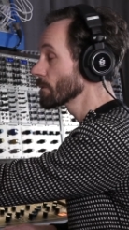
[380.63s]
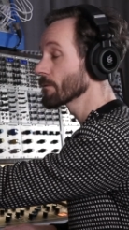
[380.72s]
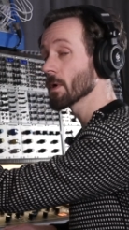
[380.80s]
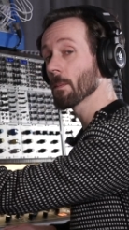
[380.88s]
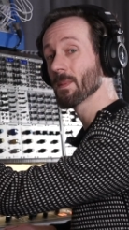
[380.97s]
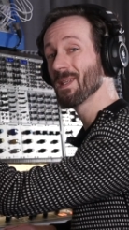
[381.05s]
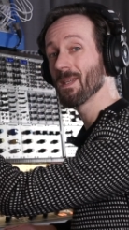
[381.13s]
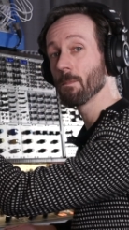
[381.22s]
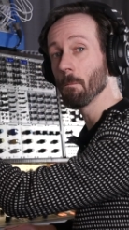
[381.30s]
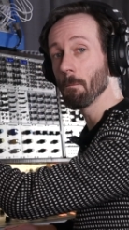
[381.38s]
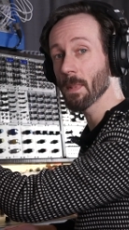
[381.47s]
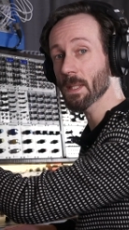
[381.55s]
from the
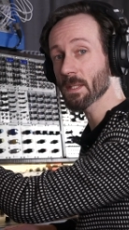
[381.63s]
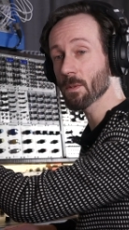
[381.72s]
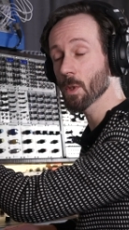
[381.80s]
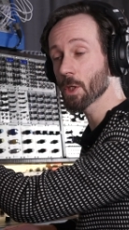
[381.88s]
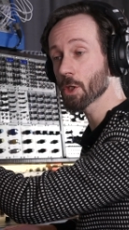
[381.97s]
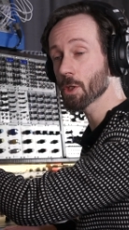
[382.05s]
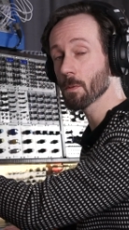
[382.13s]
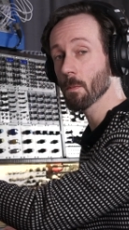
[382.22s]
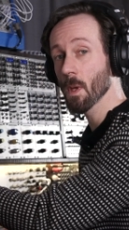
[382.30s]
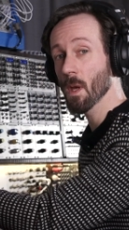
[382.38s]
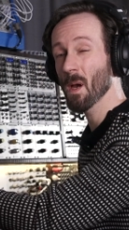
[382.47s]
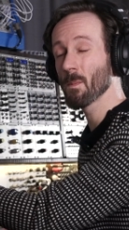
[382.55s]
mix switch.
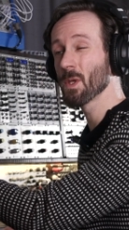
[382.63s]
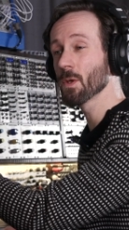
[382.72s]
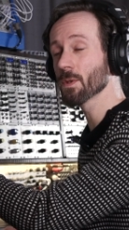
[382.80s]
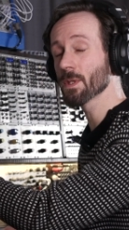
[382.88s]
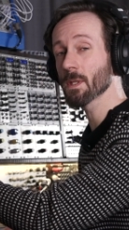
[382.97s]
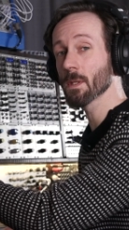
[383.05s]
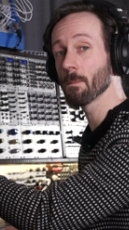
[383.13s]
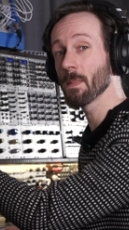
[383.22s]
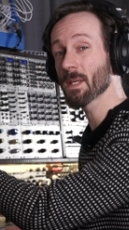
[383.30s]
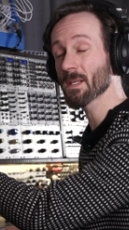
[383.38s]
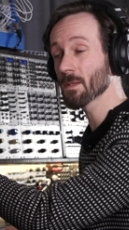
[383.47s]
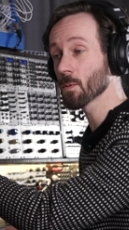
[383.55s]
I'm using the
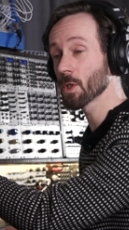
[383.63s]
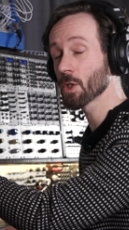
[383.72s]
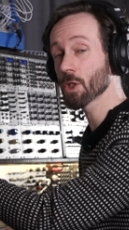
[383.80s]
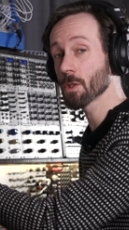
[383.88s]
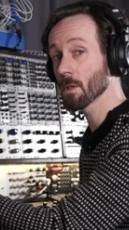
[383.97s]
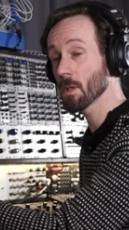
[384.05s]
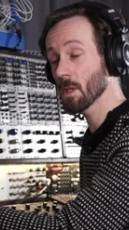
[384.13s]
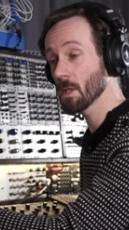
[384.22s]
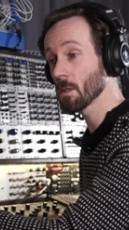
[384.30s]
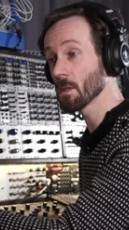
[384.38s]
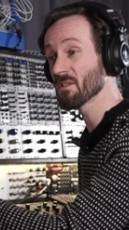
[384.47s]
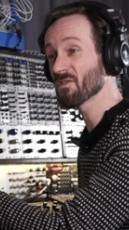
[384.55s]
mix switch
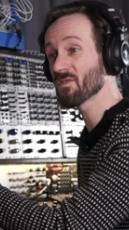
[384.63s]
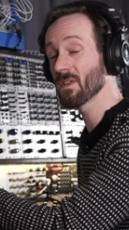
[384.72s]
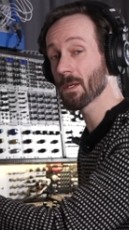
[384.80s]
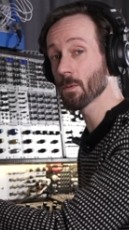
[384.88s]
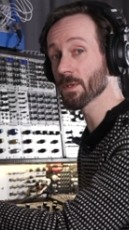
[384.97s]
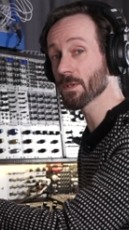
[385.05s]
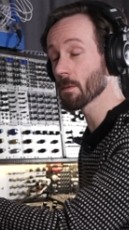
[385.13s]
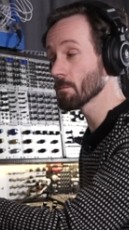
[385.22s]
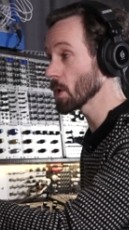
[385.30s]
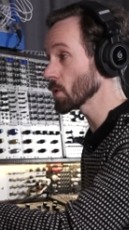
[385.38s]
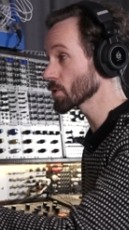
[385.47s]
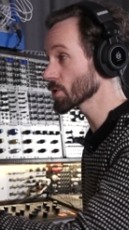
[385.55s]
in sequencer
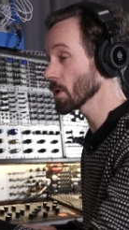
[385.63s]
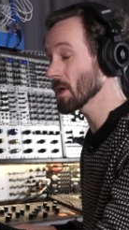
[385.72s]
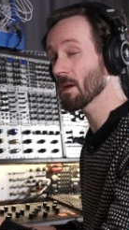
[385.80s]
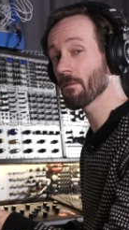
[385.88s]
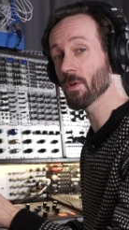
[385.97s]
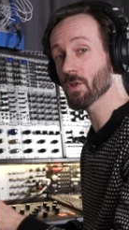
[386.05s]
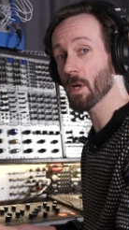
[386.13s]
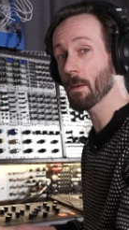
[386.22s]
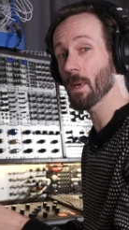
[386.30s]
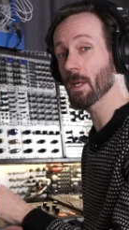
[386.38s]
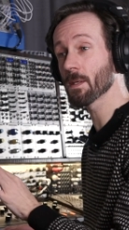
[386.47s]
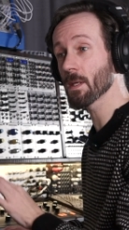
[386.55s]
mode, so every
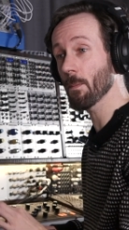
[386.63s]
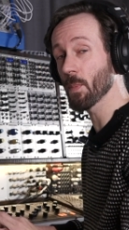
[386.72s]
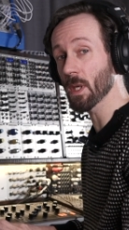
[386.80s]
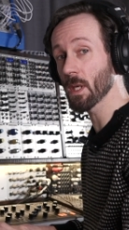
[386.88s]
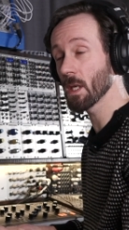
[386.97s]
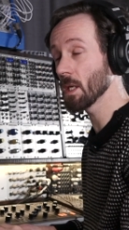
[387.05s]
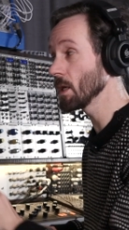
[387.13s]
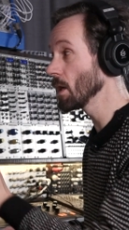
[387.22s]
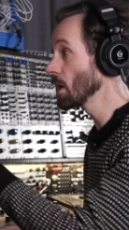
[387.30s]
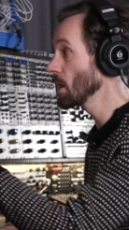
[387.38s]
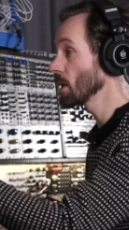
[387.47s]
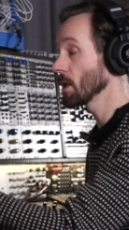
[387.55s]
time I tap a key,
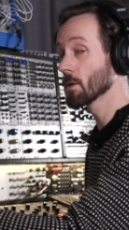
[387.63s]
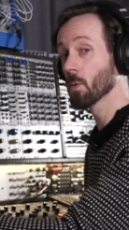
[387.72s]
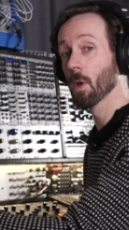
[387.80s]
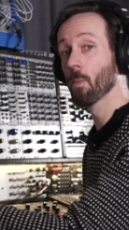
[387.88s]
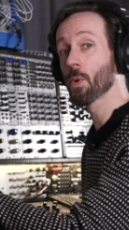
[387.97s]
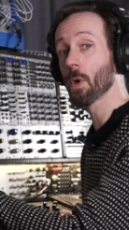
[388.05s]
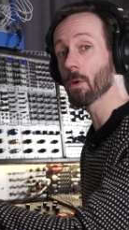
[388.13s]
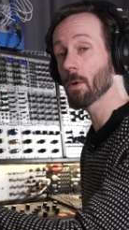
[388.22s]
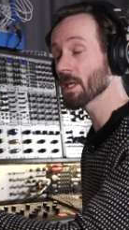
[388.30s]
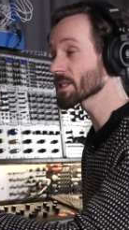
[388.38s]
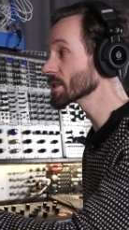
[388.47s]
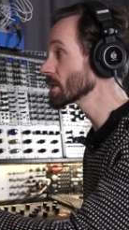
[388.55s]
it will
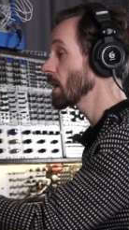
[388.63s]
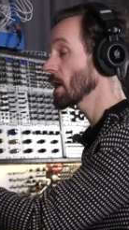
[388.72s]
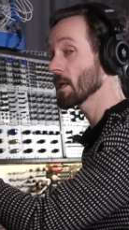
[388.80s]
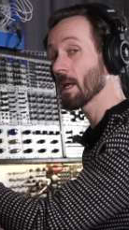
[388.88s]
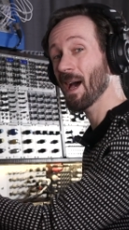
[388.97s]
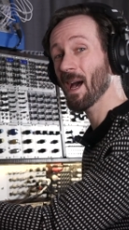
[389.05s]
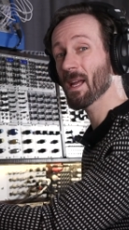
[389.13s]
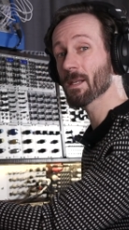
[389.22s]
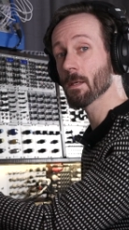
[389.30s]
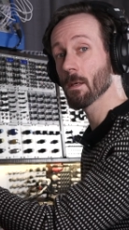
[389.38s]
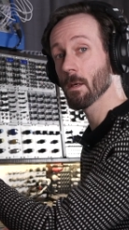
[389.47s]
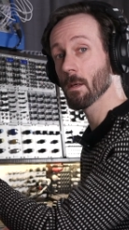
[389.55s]
progress and add
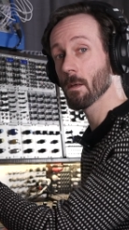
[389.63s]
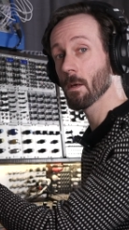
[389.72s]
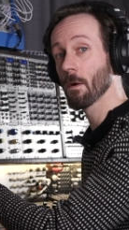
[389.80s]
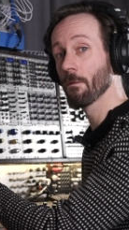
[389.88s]
a